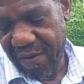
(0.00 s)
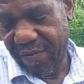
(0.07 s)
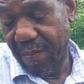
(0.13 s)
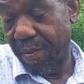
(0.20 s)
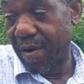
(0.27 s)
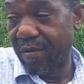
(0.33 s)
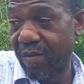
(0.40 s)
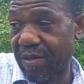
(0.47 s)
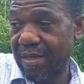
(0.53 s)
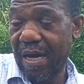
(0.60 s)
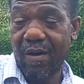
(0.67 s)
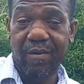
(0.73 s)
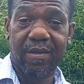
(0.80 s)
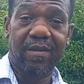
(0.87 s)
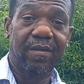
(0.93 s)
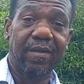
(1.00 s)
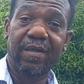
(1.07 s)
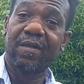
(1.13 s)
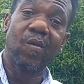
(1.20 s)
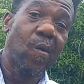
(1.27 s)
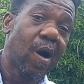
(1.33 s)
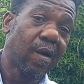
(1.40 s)
plant was out in the
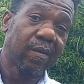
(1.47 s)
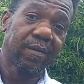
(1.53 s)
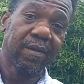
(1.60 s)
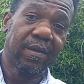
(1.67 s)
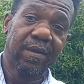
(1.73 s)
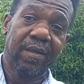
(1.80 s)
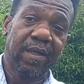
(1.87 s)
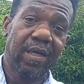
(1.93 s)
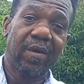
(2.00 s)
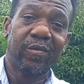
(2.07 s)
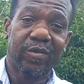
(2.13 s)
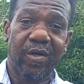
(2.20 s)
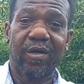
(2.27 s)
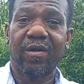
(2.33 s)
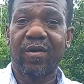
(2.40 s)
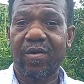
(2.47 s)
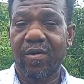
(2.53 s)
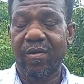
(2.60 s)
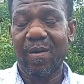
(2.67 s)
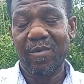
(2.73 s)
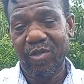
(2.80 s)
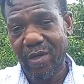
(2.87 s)
wild, it was going to grow. I'm
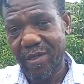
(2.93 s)
sure it's